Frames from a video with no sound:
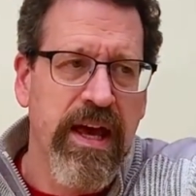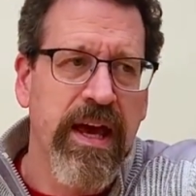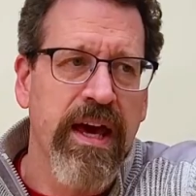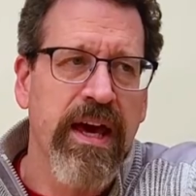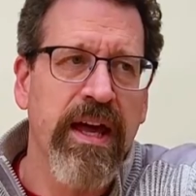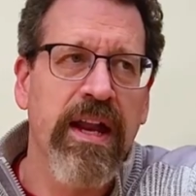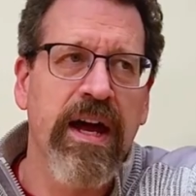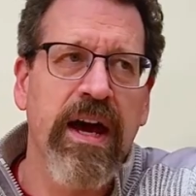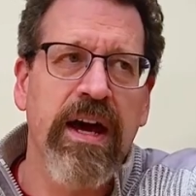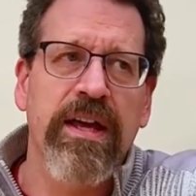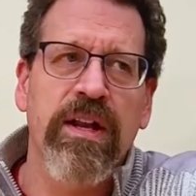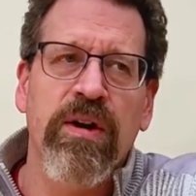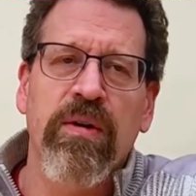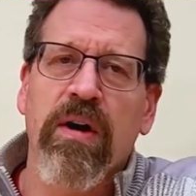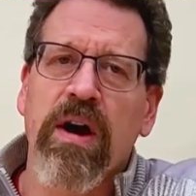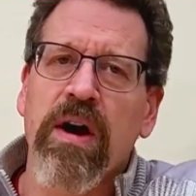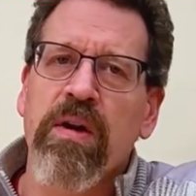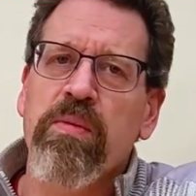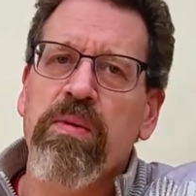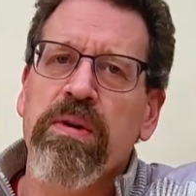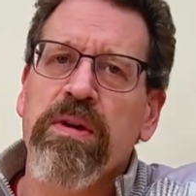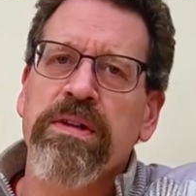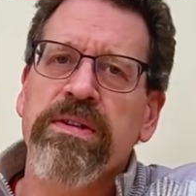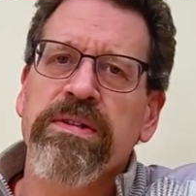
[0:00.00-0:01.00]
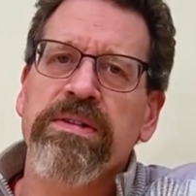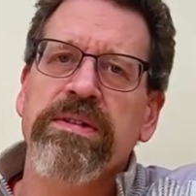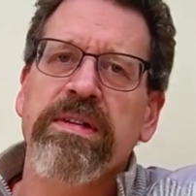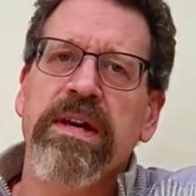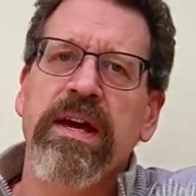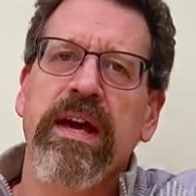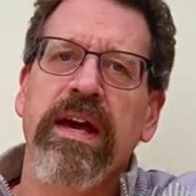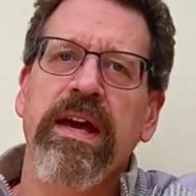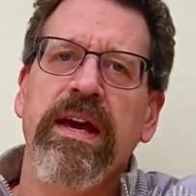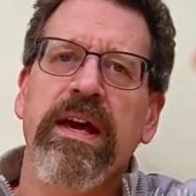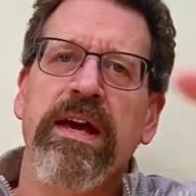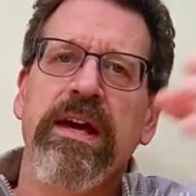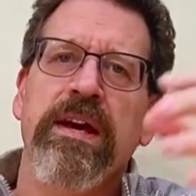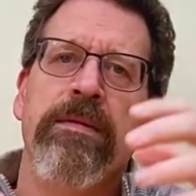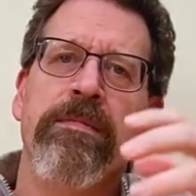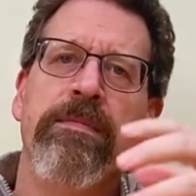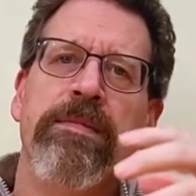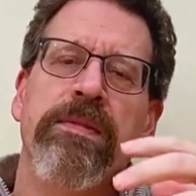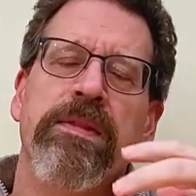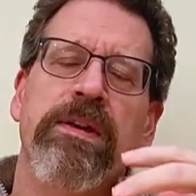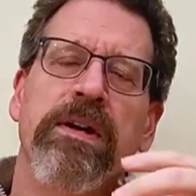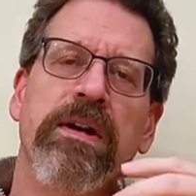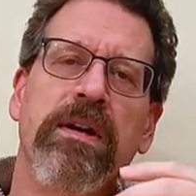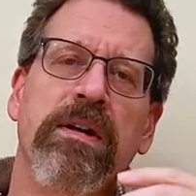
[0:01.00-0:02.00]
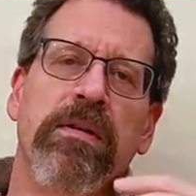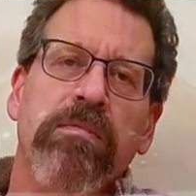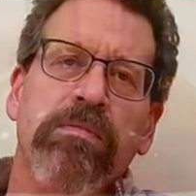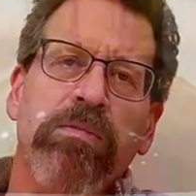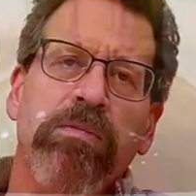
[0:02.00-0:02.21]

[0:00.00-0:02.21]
And, you know, I will say the